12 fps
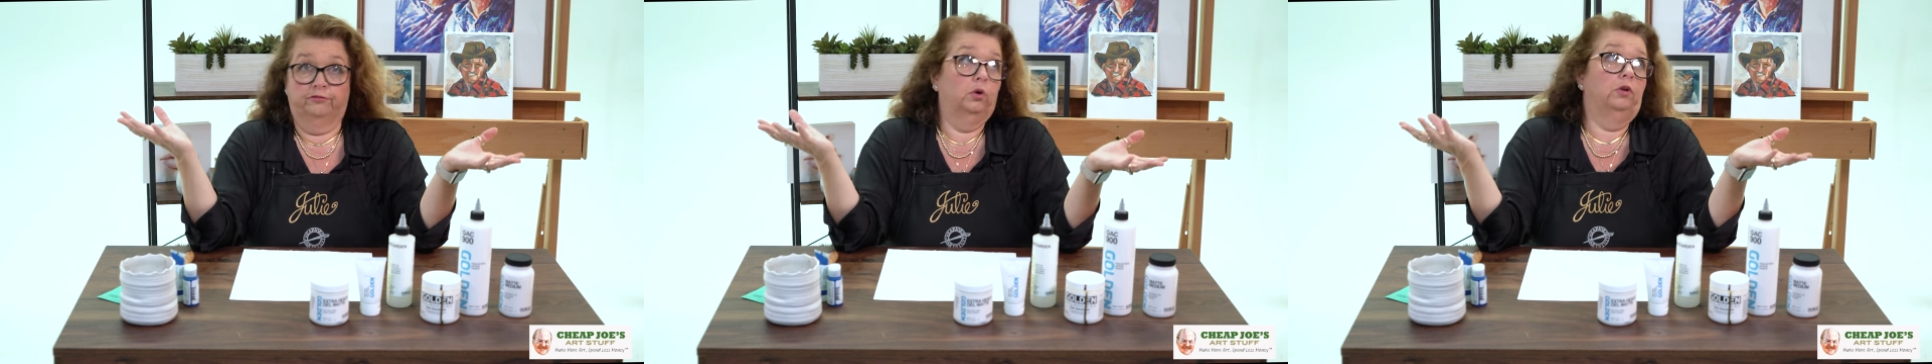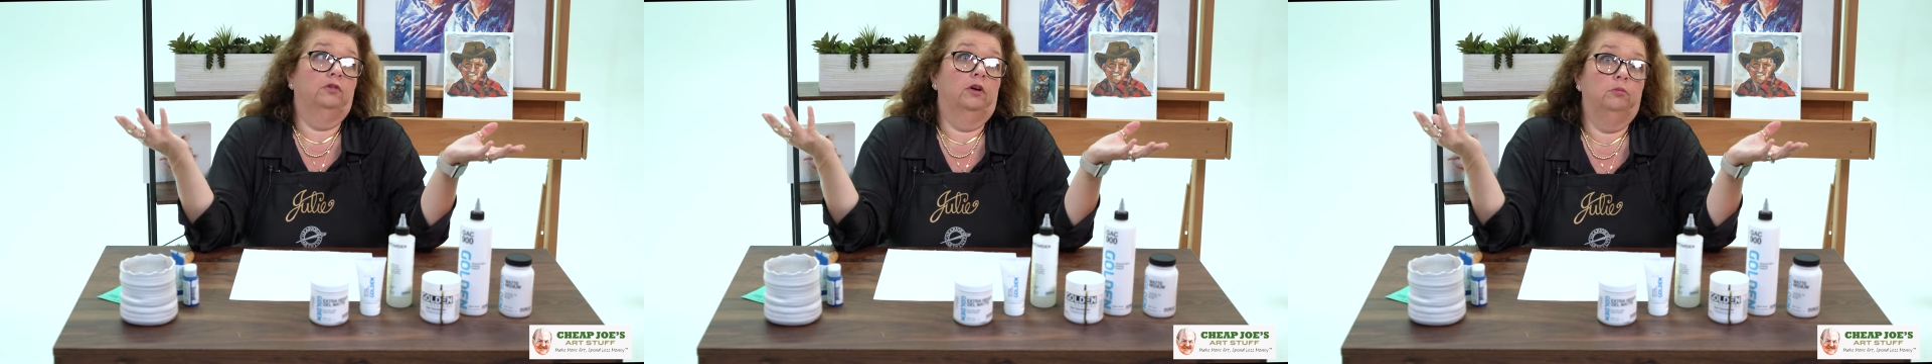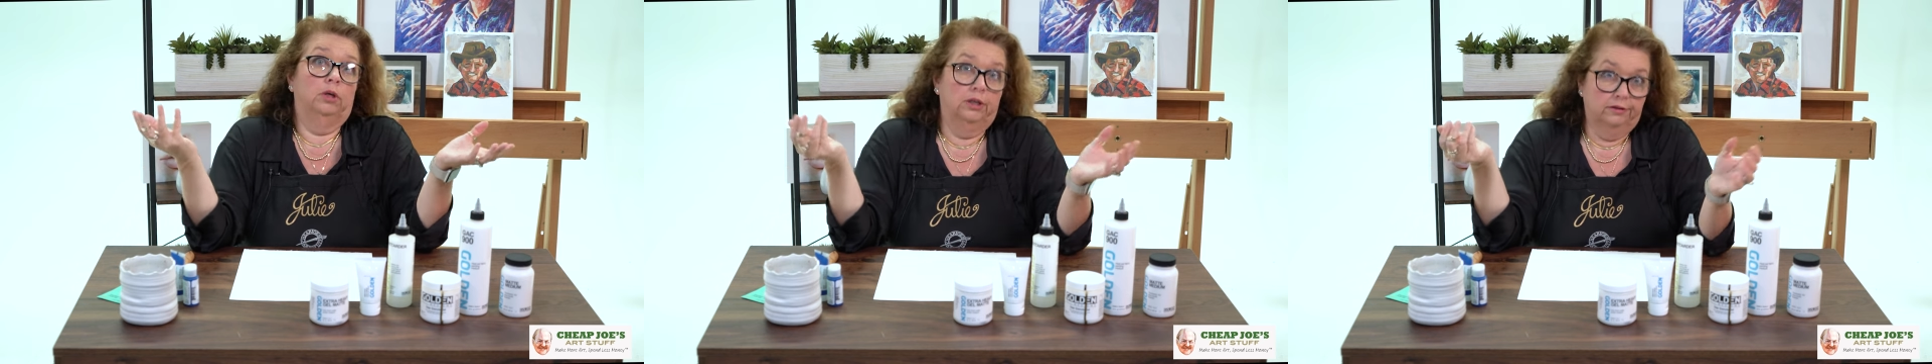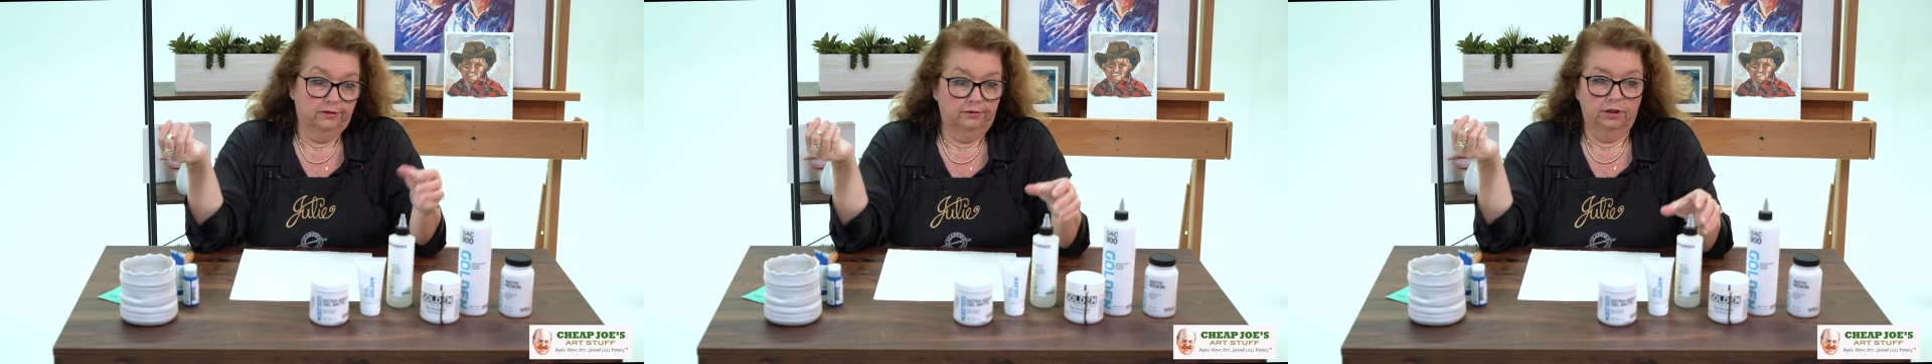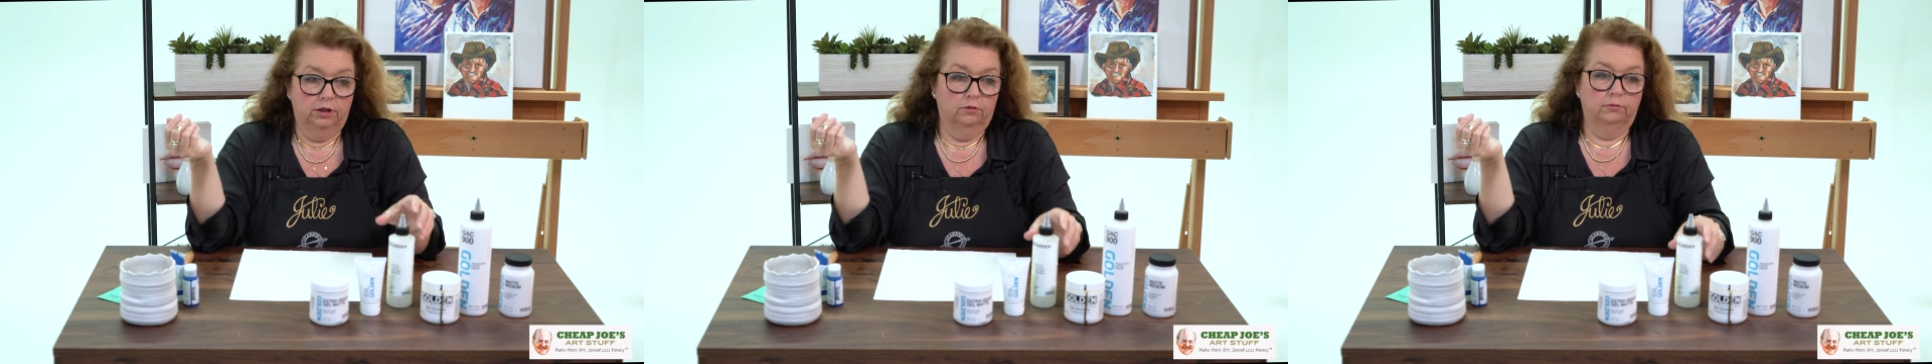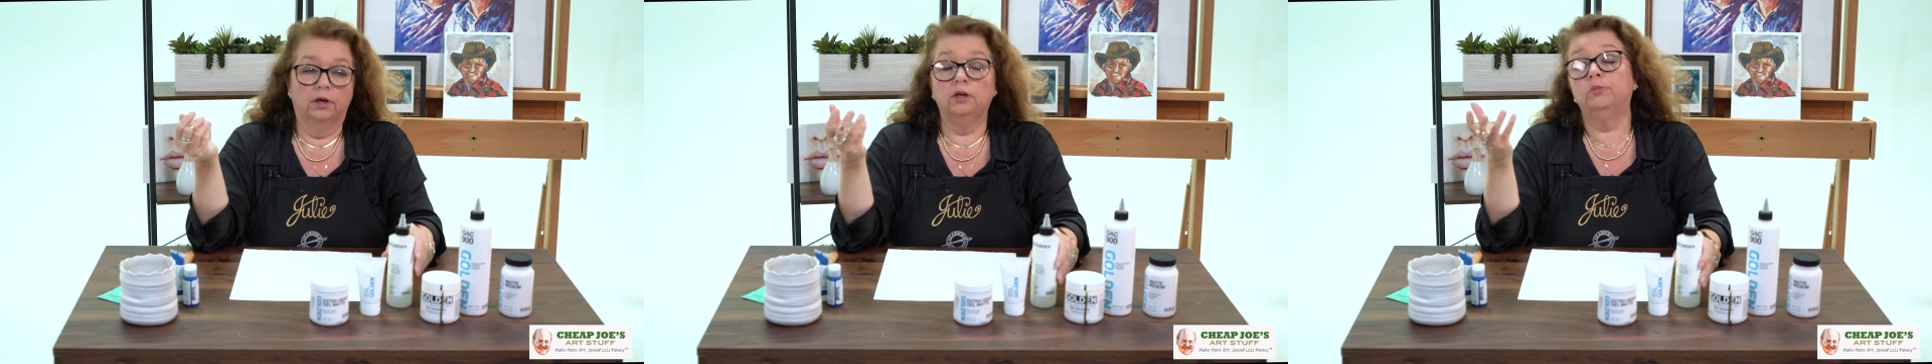45 minutes, you
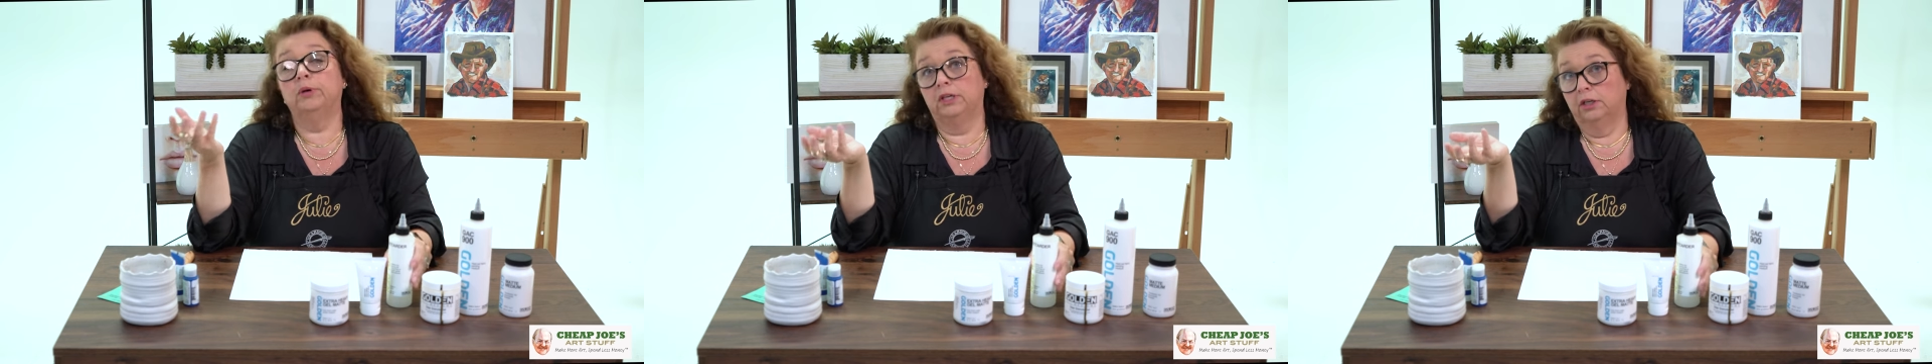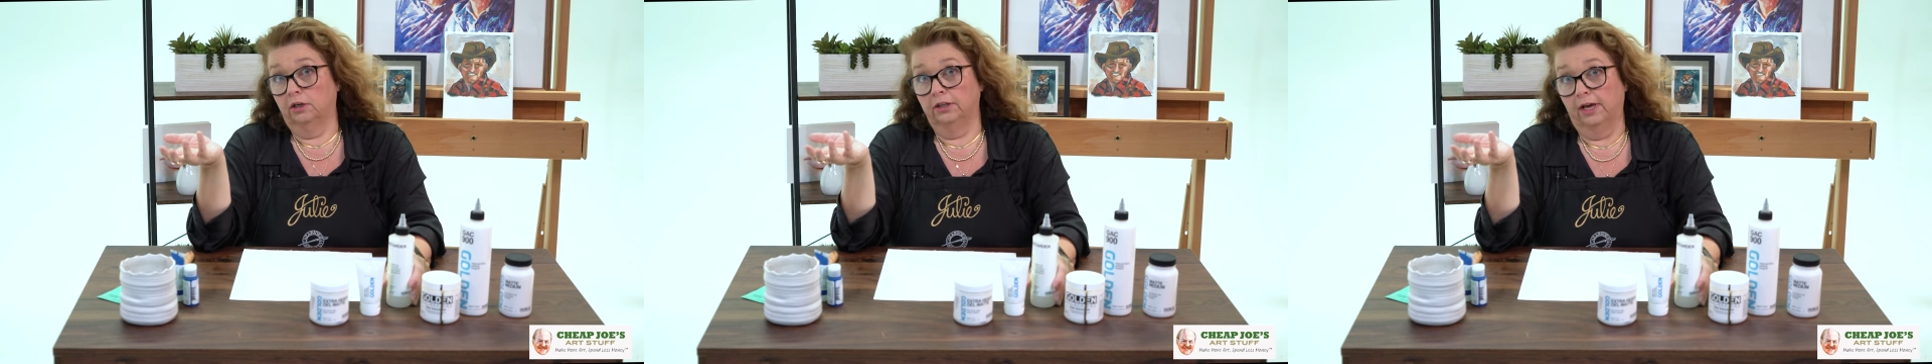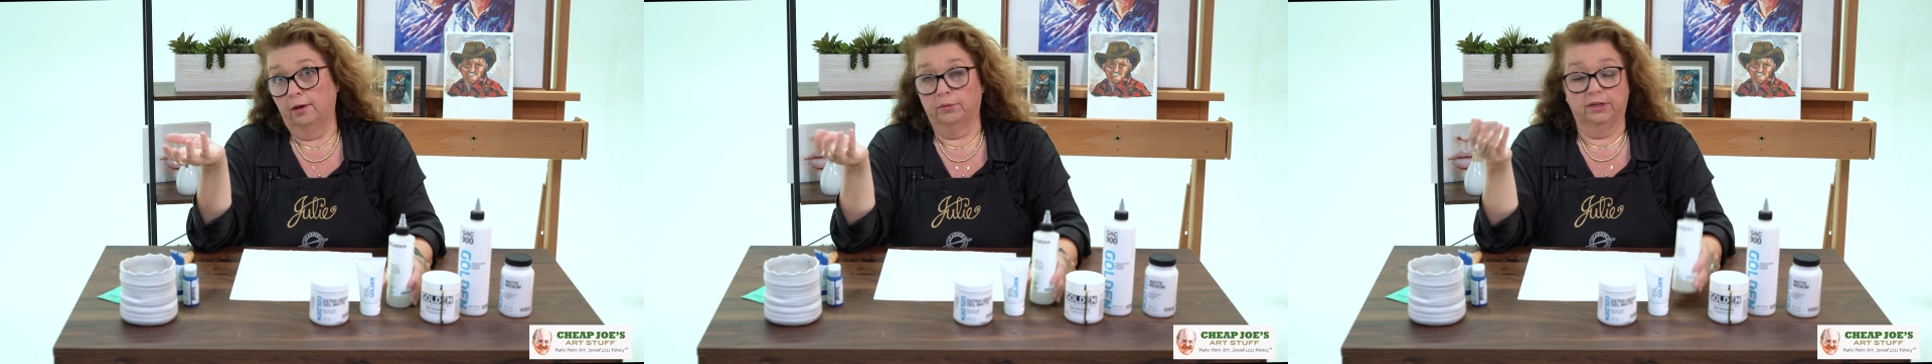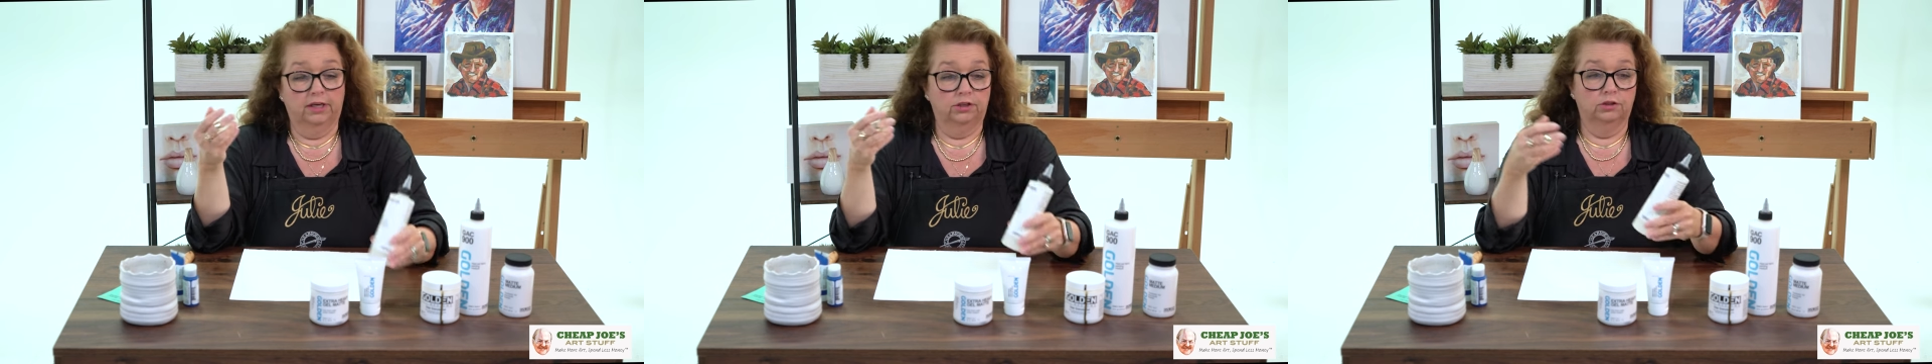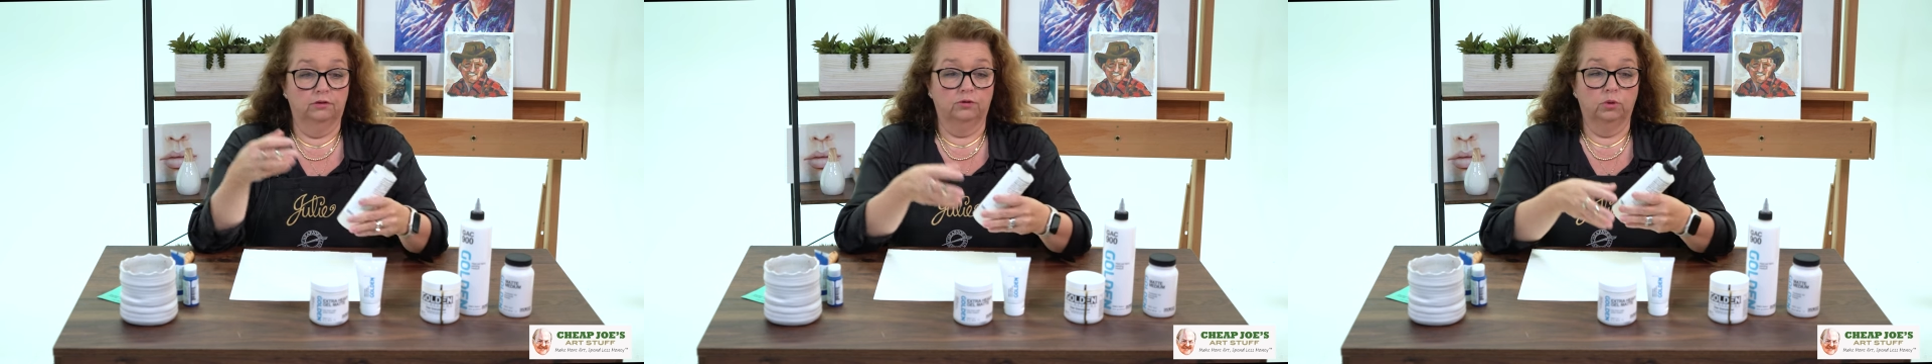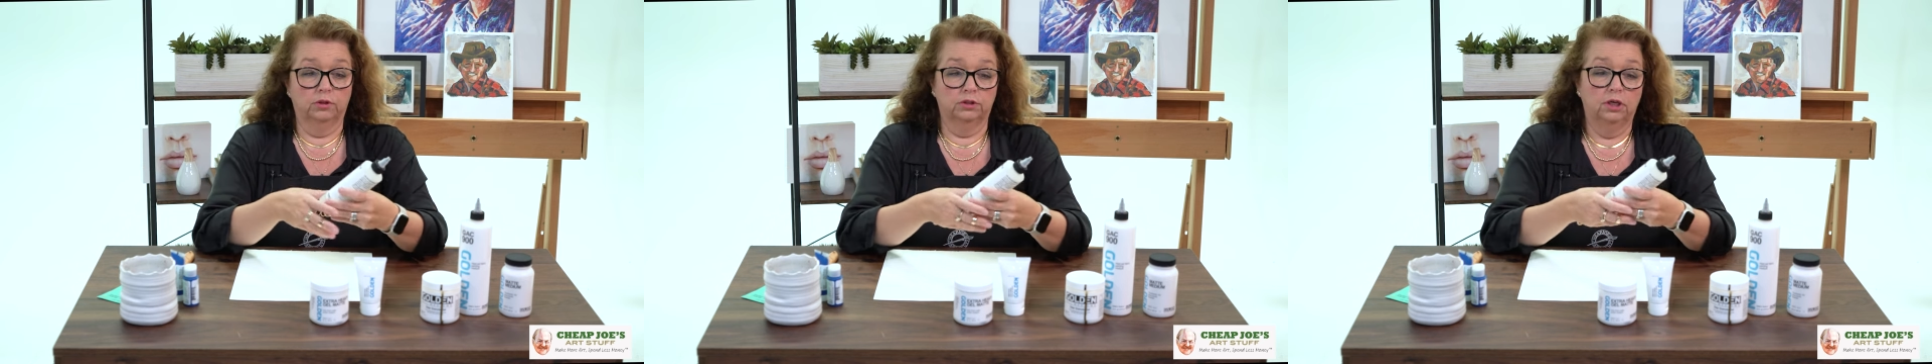know, depending on the application, of
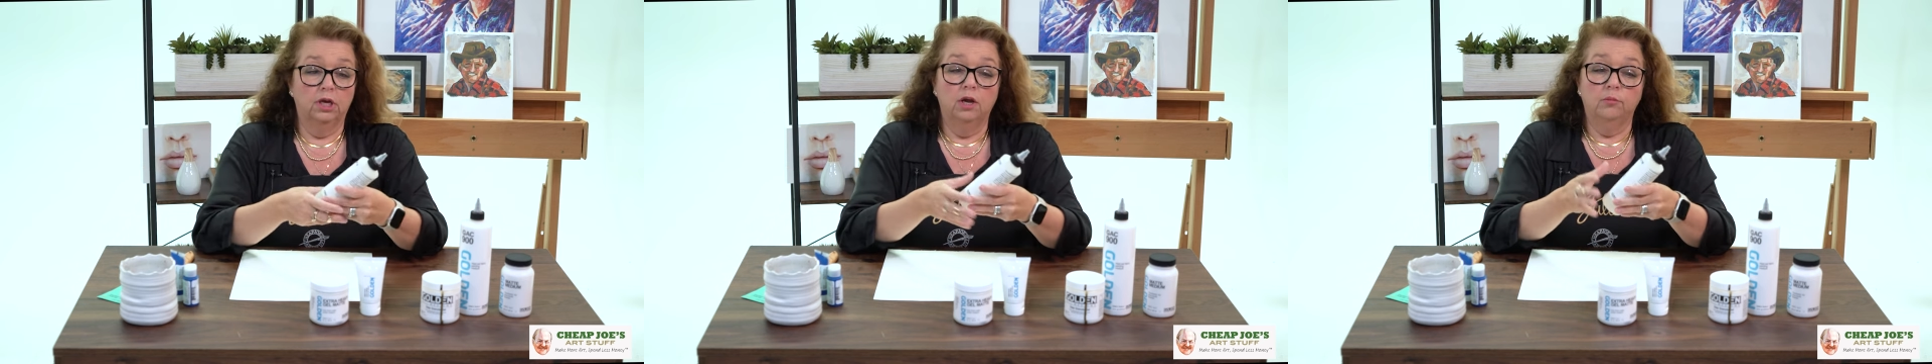course.